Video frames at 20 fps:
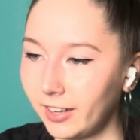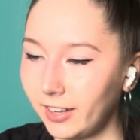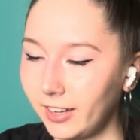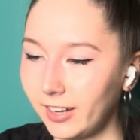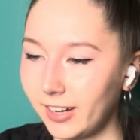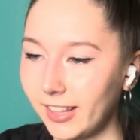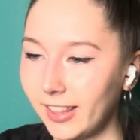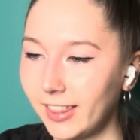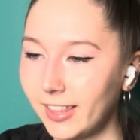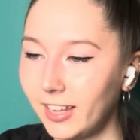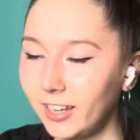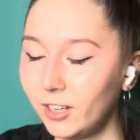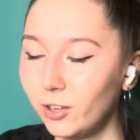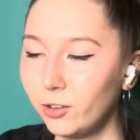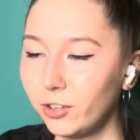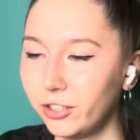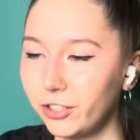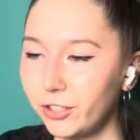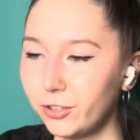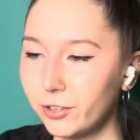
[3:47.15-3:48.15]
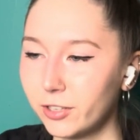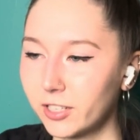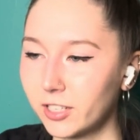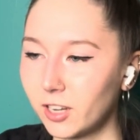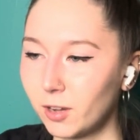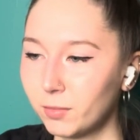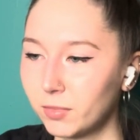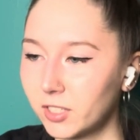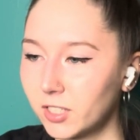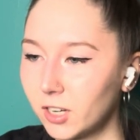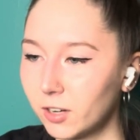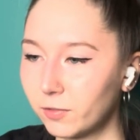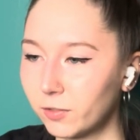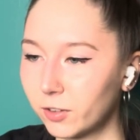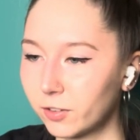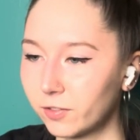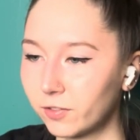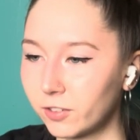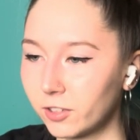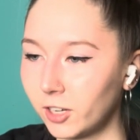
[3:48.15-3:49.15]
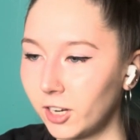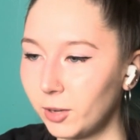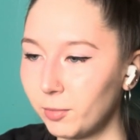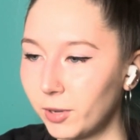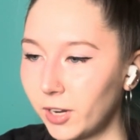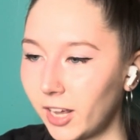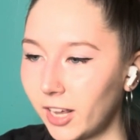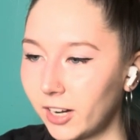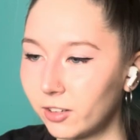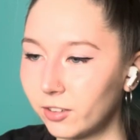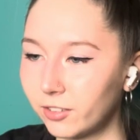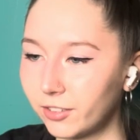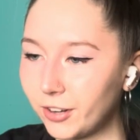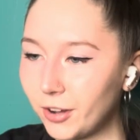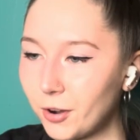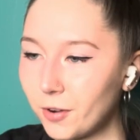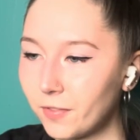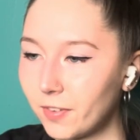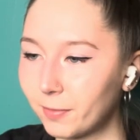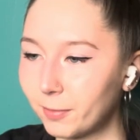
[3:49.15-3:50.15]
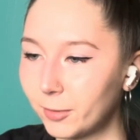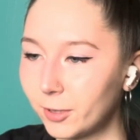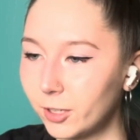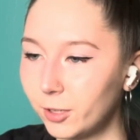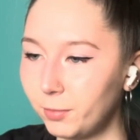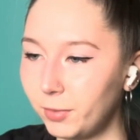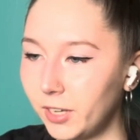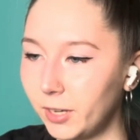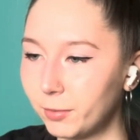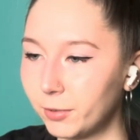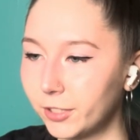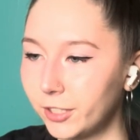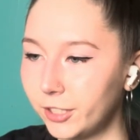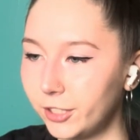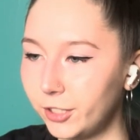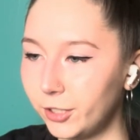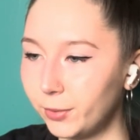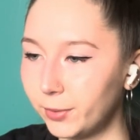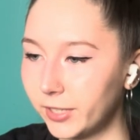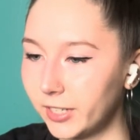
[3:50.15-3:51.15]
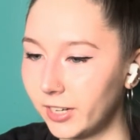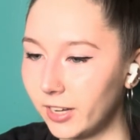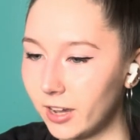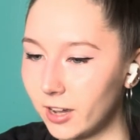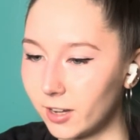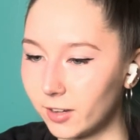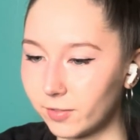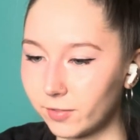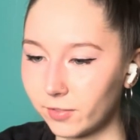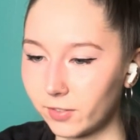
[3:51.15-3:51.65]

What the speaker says: and I think you can do some stuff for free, but I don't know if I'm gonna be able to do enough.